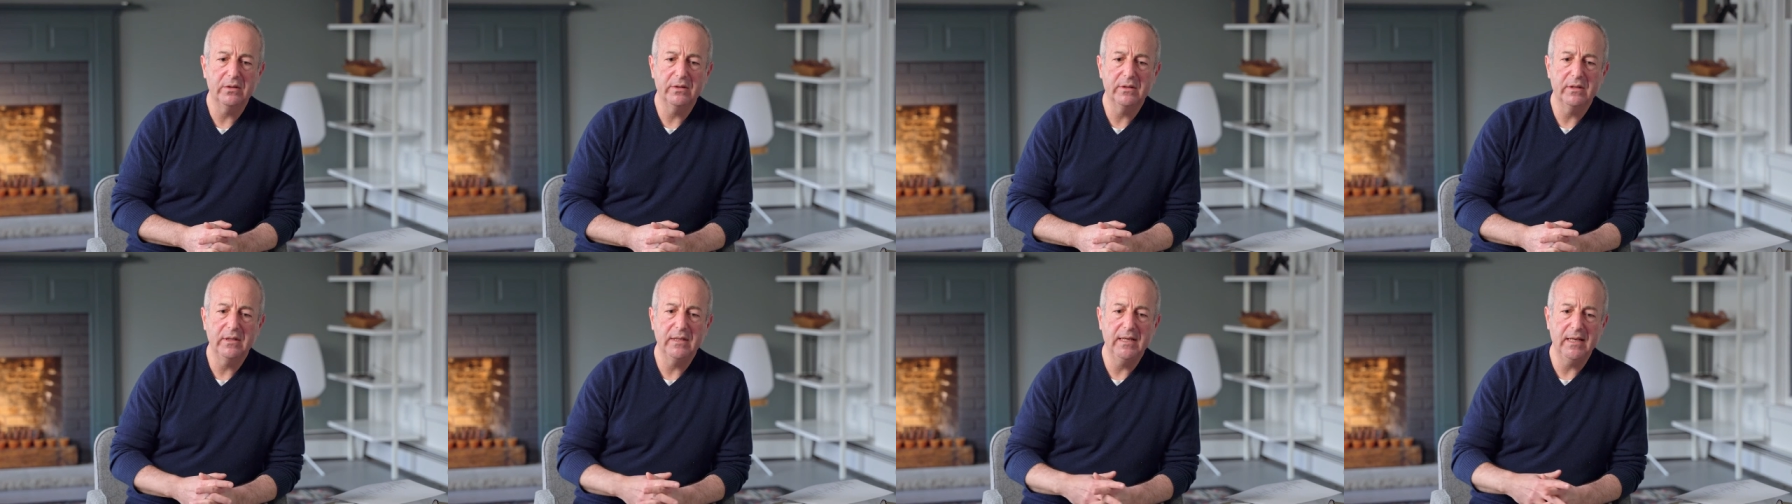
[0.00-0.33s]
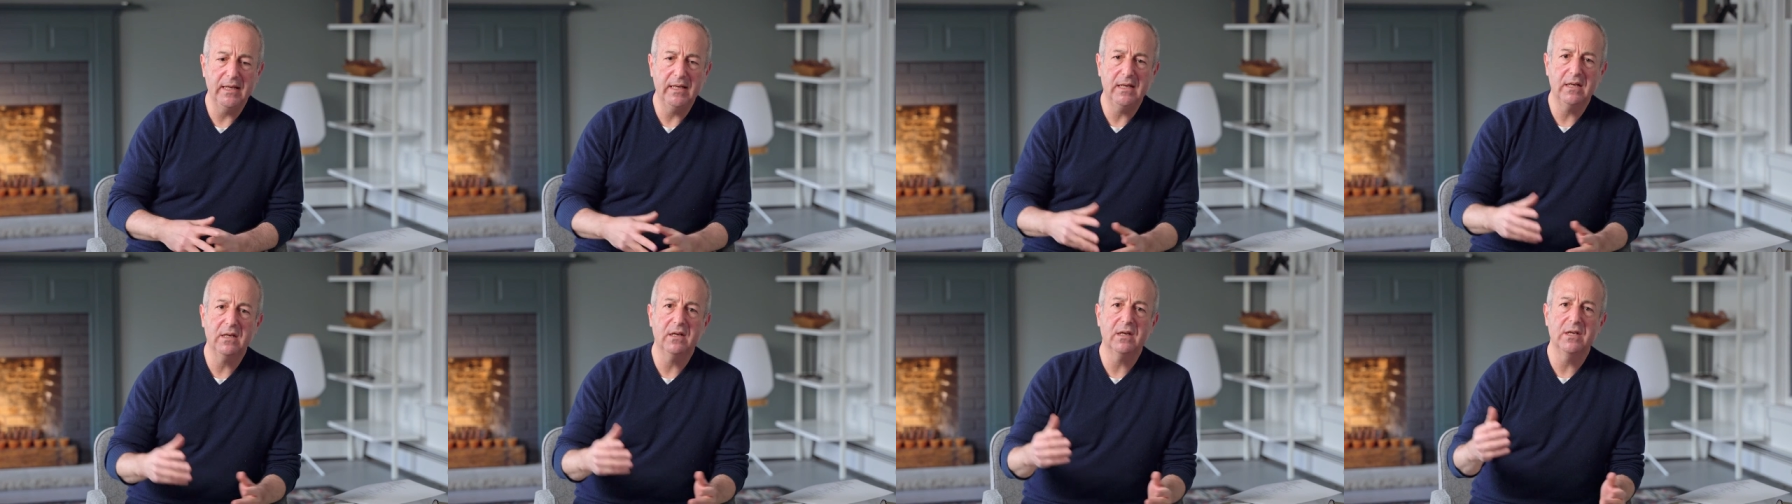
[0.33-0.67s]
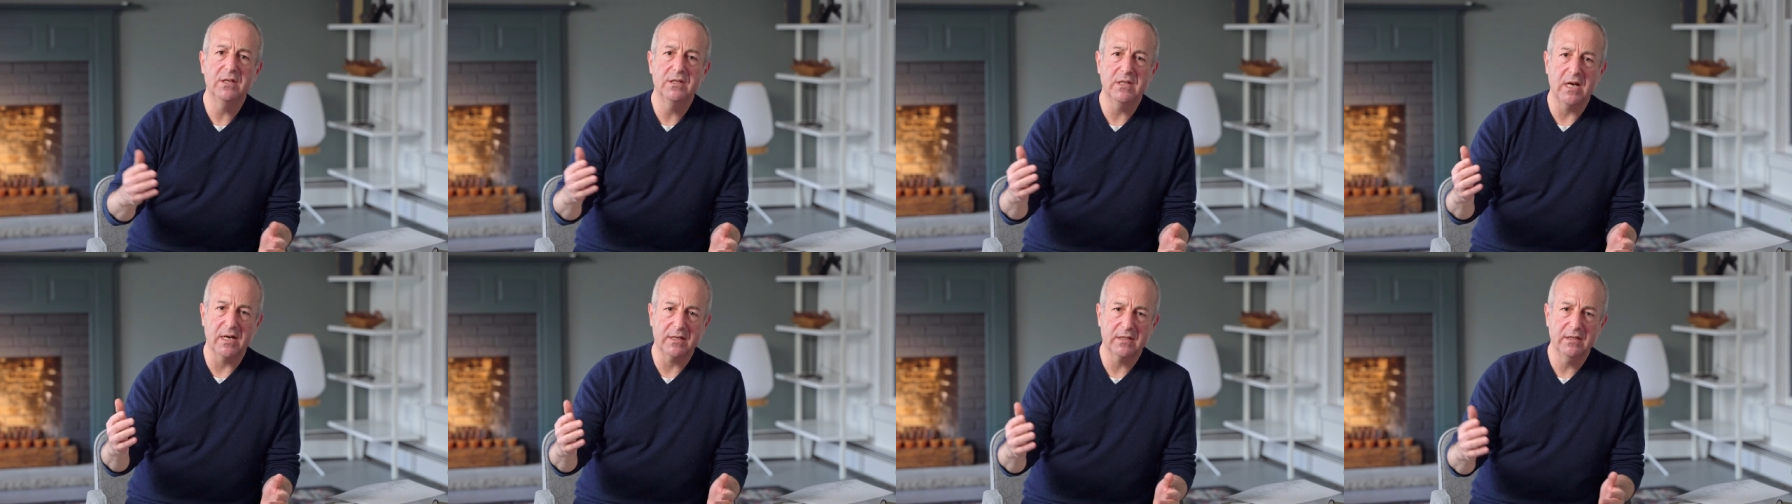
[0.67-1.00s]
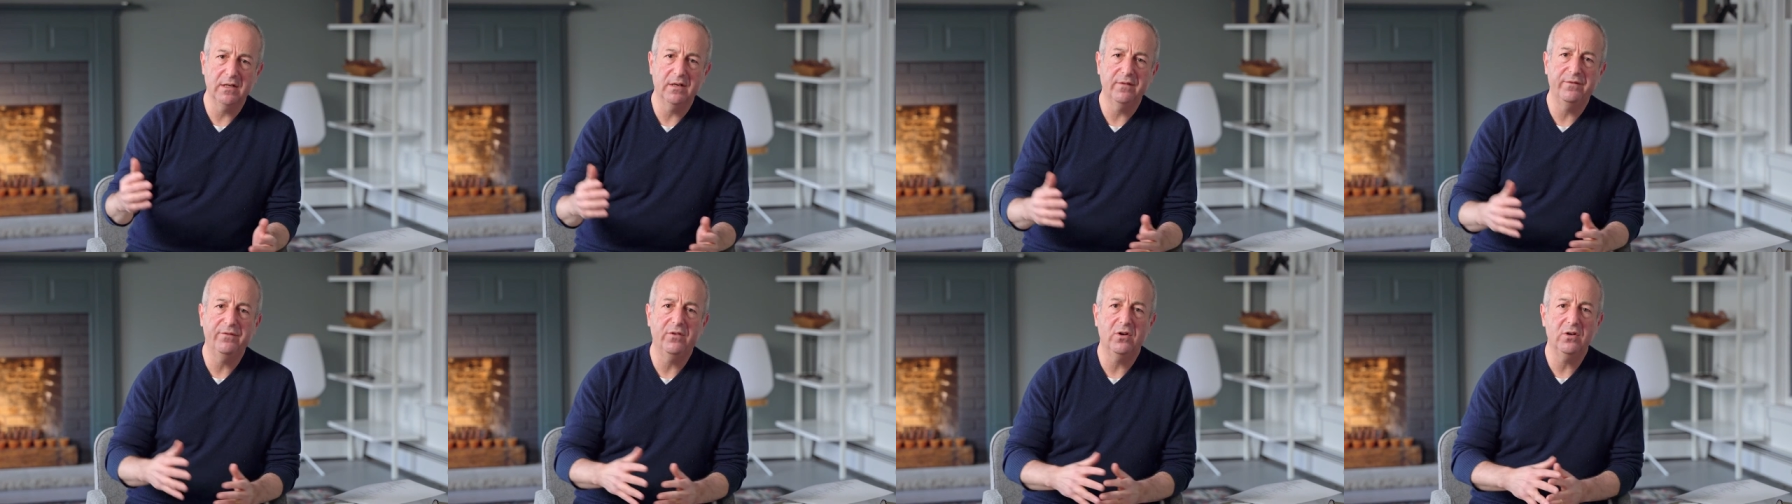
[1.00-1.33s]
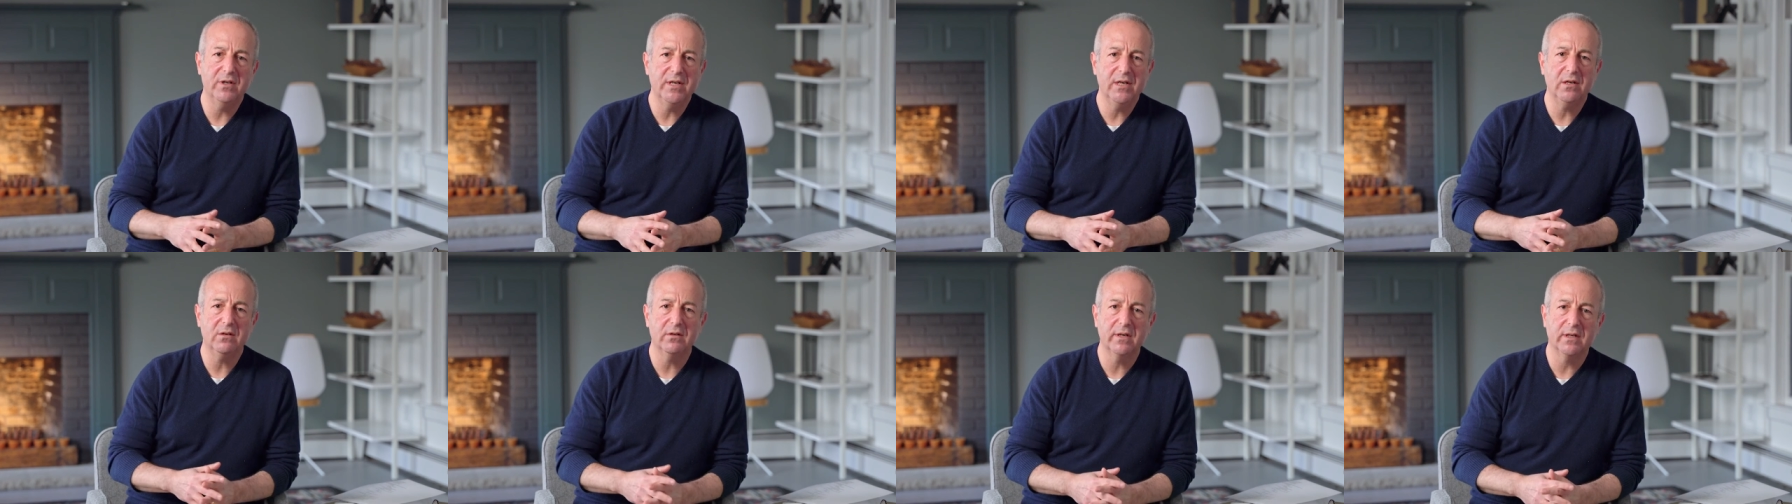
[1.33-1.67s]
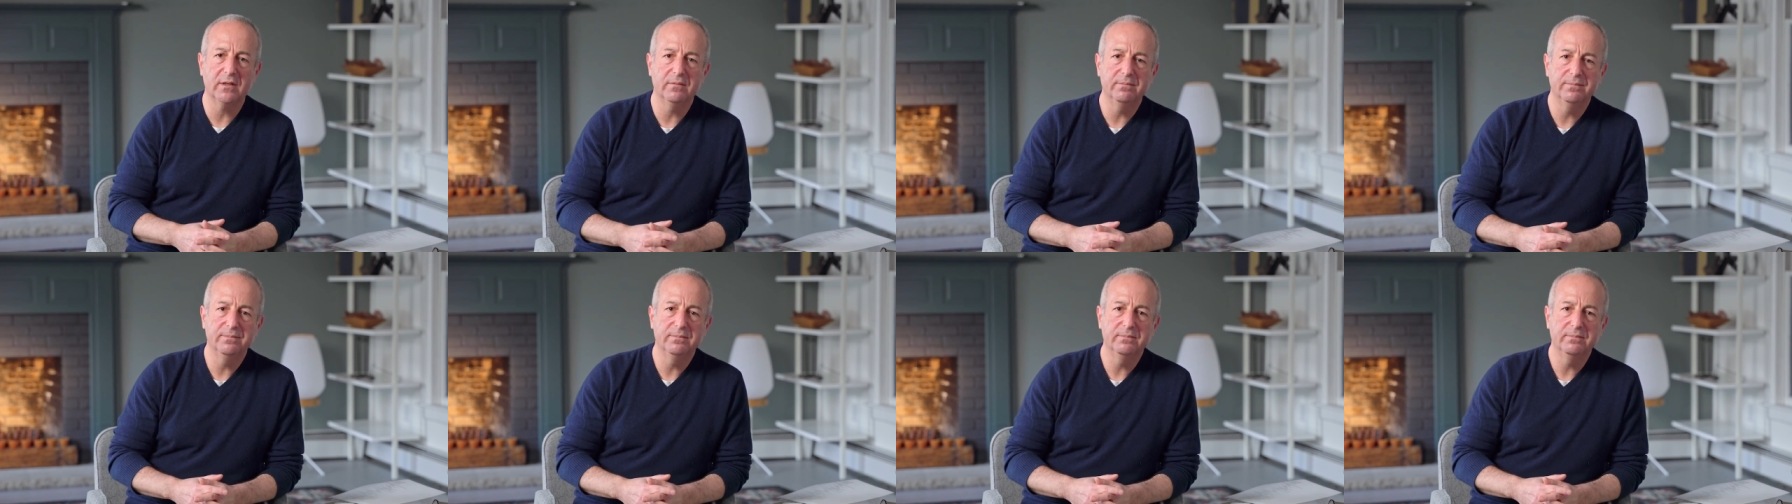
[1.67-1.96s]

he conducted a full hearing.